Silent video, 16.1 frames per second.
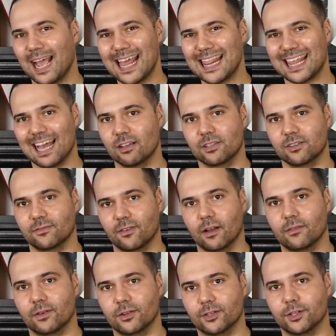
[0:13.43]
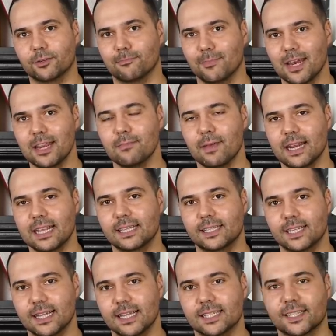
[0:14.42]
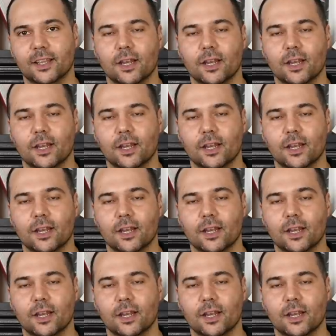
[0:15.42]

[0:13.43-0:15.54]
8,500, many, many seats.